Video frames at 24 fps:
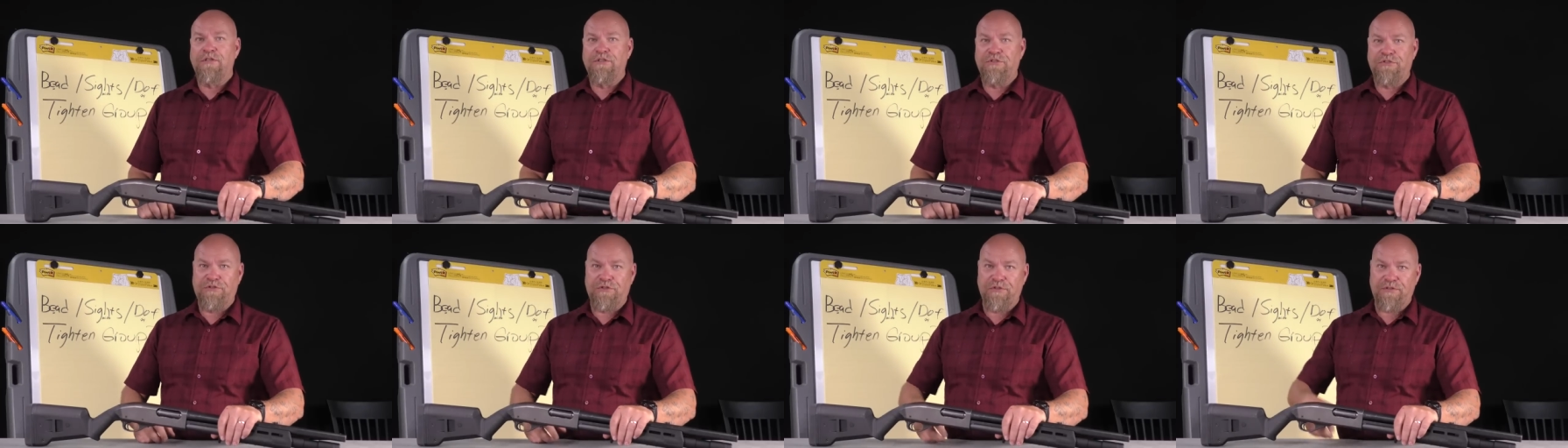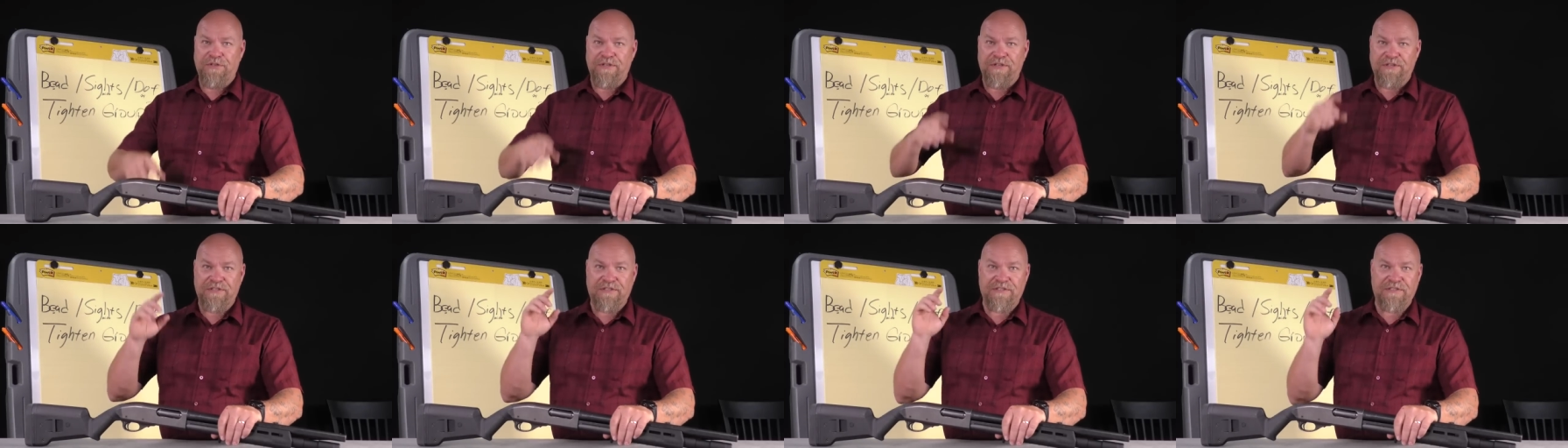
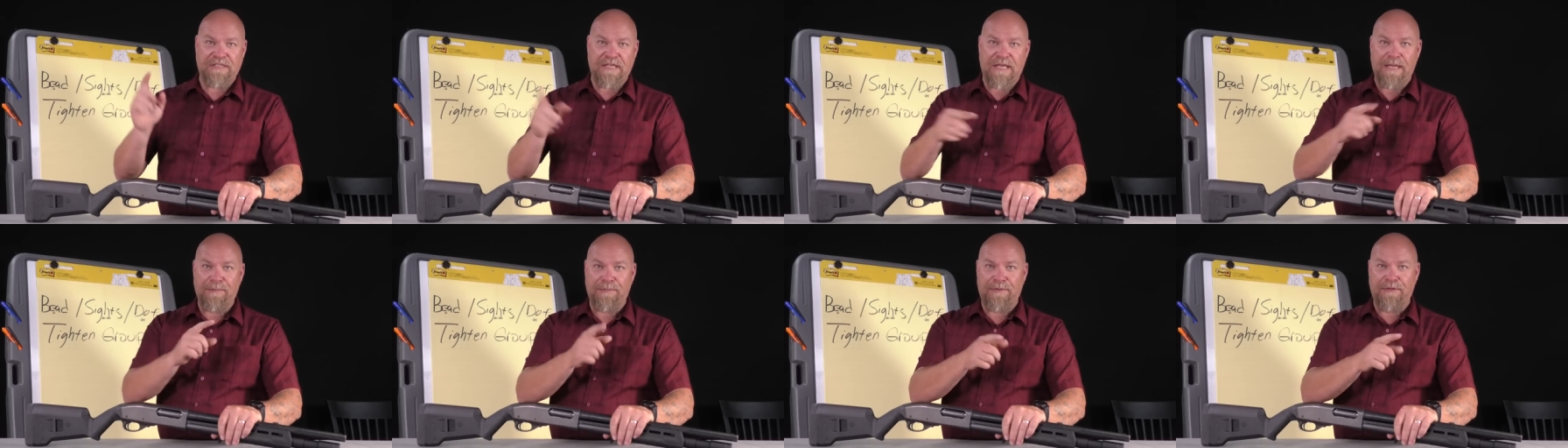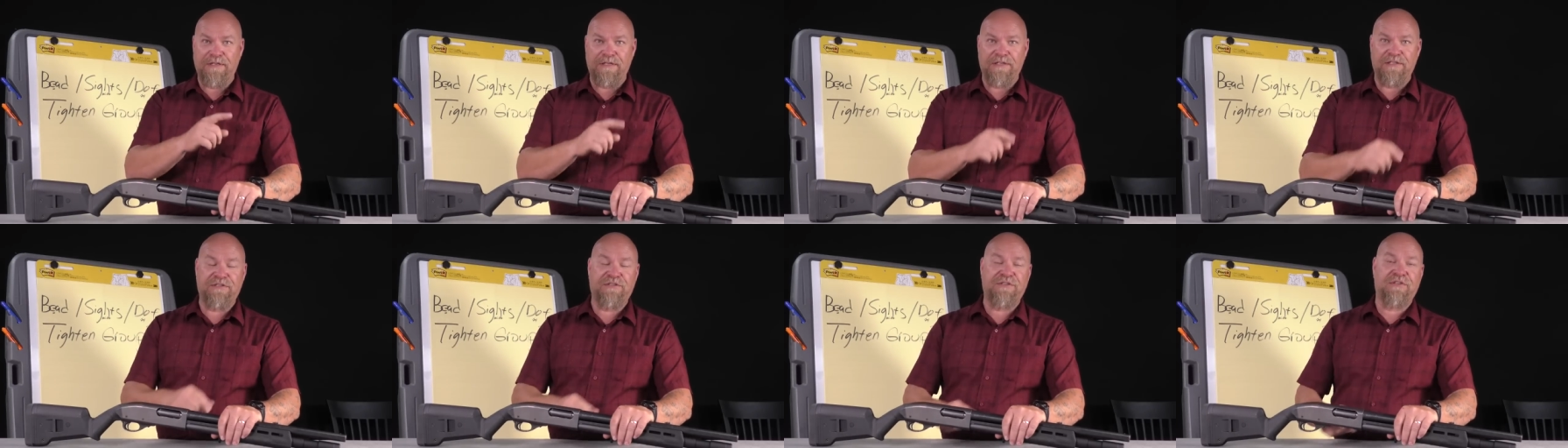shooting
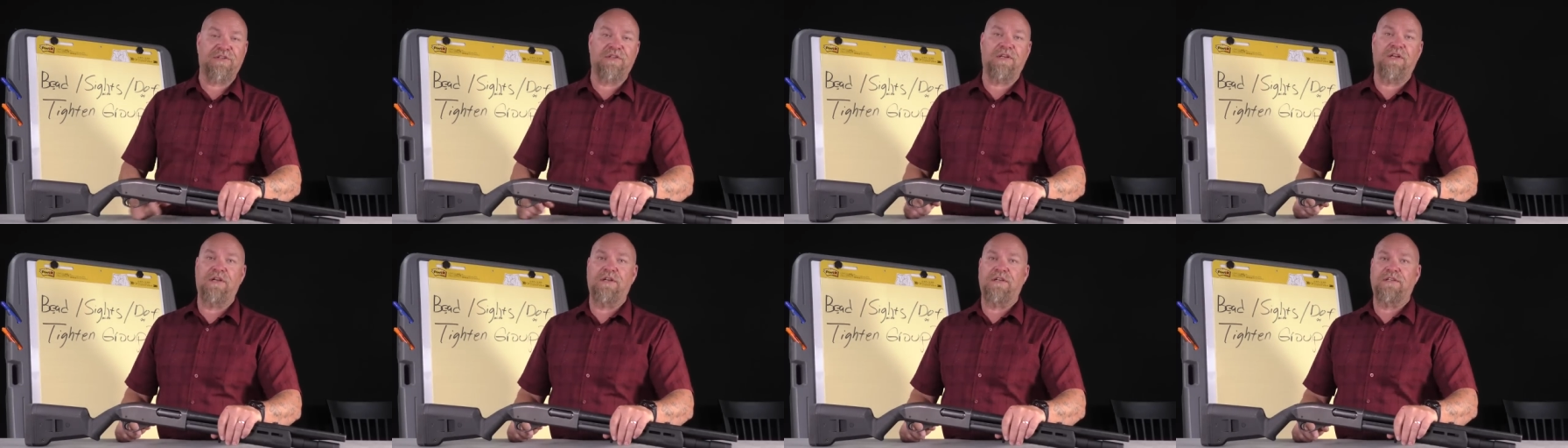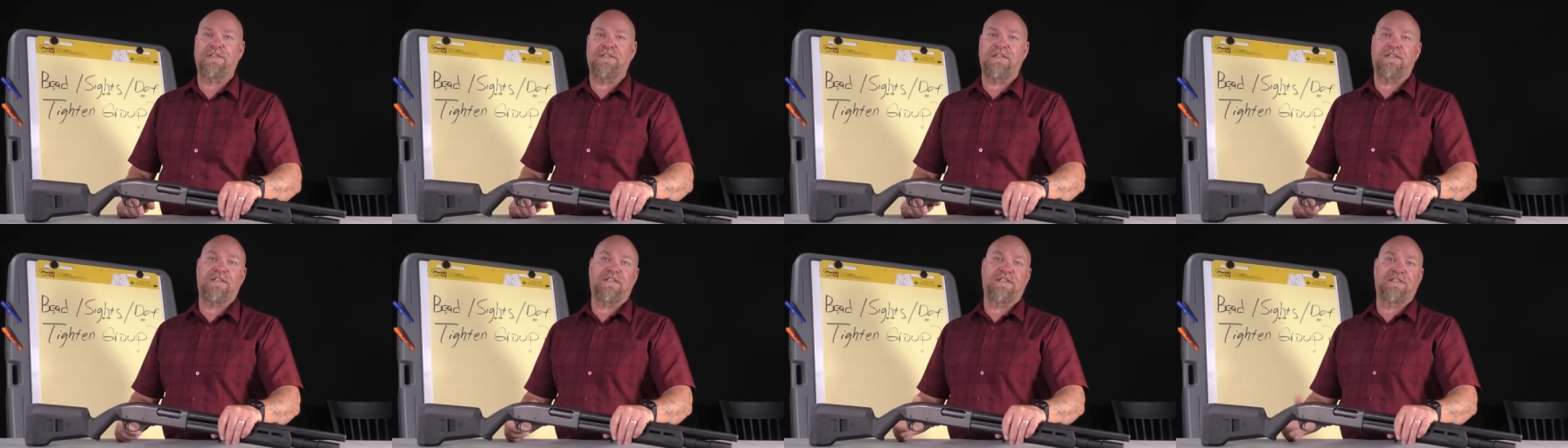sabotage
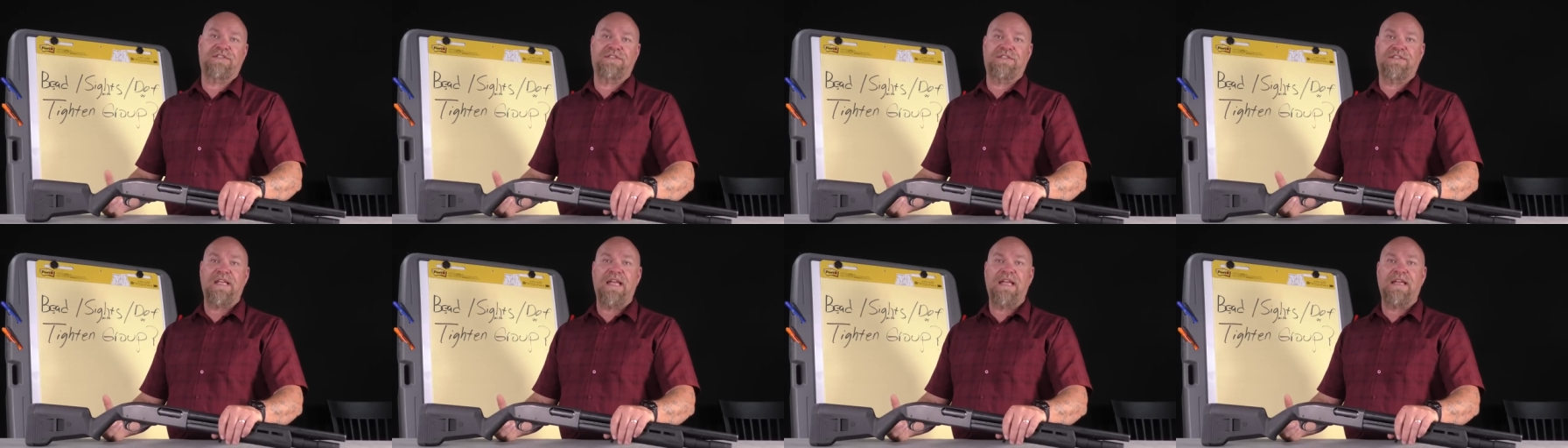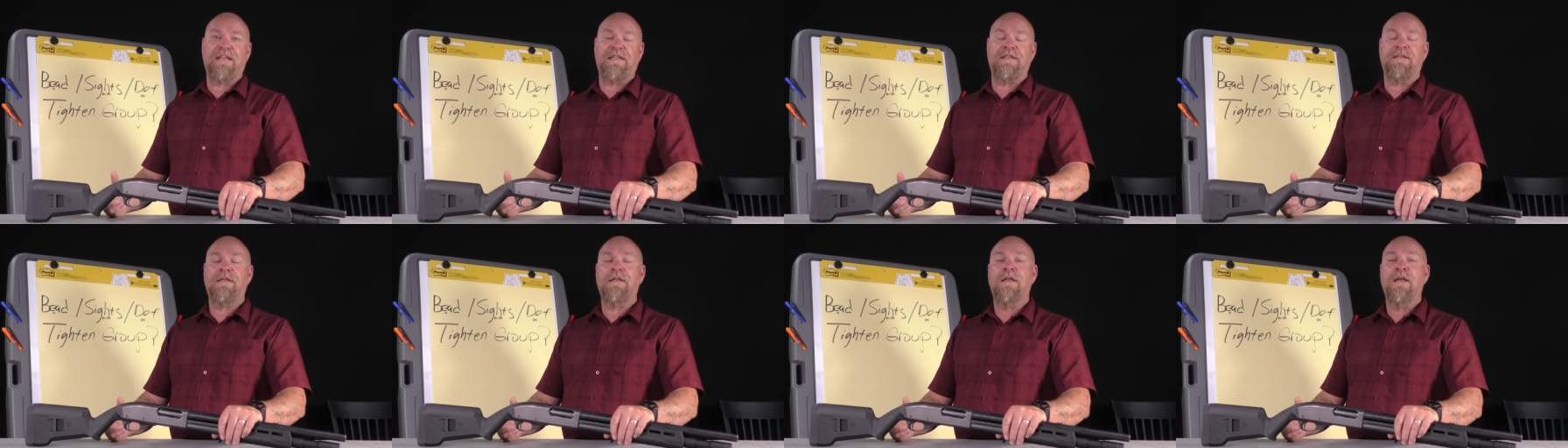slugs in a
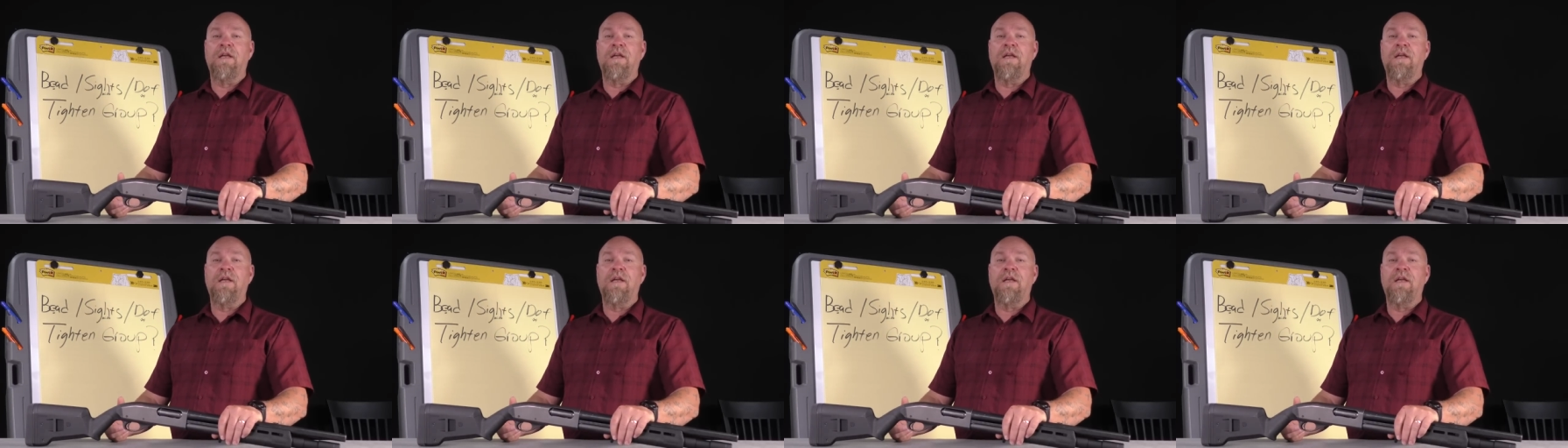state